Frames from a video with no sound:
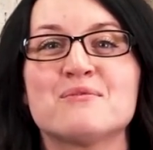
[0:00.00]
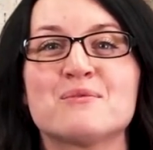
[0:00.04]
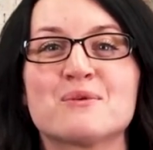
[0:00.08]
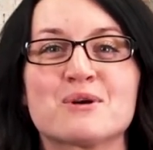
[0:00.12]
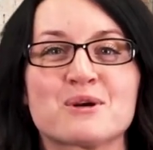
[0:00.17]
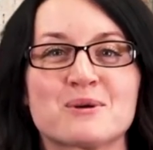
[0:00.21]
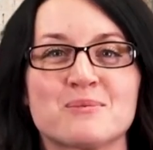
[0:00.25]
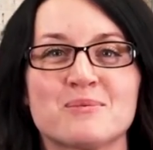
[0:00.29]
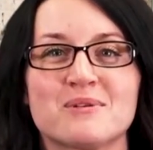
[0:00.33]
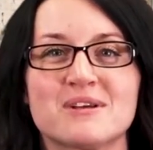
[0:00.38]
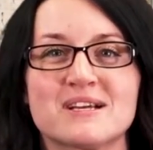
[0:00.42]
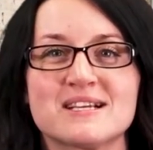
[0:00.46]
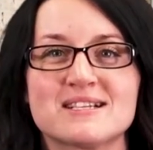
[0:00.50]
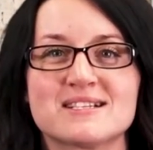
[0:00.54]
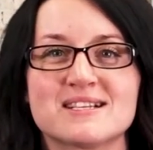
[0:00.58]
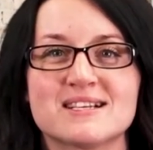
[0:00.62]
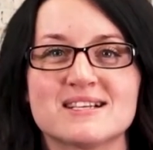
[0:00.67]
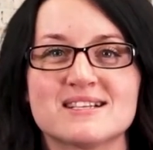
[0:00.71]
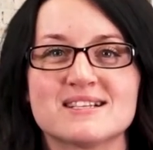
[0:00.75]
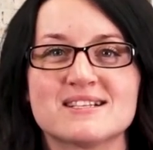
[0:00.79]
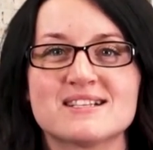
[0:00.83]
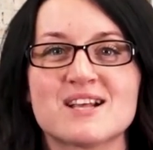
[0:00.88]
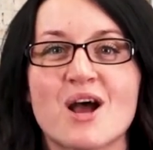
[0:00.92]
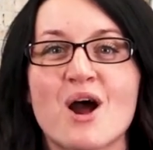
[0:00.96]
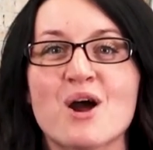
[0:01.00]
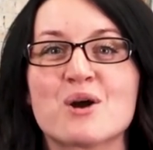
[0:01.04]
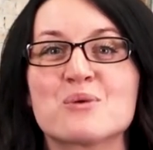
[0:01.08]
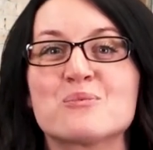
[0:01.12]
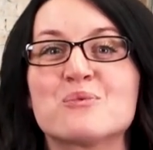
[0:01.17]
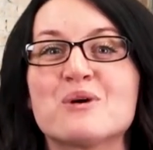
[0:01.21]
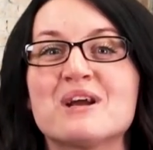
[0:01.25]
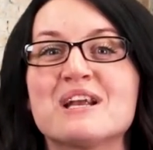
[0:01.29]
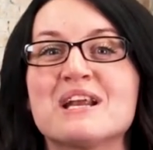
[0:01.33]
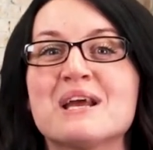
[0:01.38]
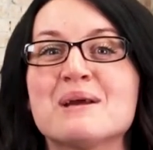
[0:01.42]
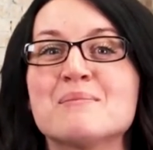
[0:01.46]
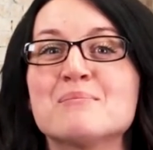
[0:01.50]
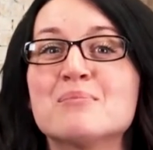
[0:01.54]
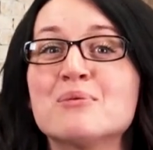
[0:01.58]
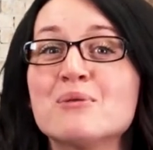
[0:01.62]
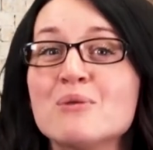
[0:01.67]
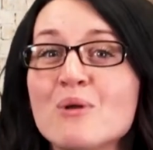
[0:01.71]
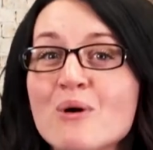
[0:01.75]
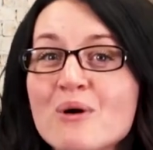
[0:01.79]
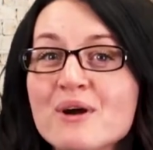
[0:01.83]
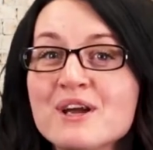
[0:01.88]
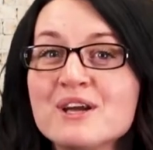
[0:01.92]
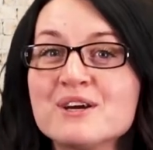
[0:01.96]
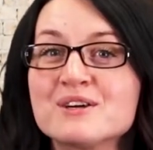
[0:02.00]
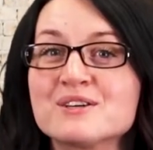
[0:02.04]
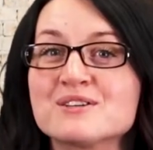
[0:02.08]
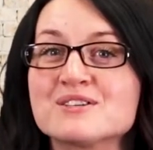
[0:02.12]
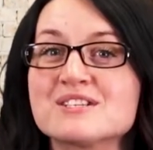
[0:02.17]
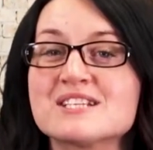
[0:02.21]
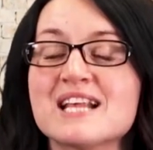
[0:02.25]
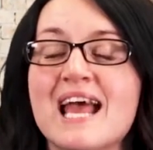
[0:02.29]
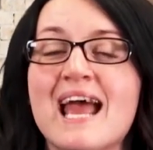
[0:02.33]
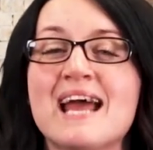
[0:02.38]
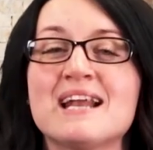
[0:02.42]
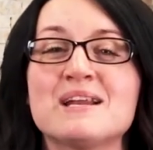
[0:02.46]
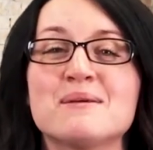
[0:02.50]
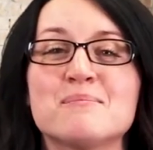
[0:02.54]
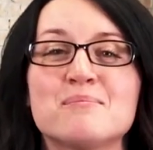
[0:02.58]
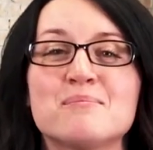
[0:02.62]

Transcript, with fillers: workplaces are when employers and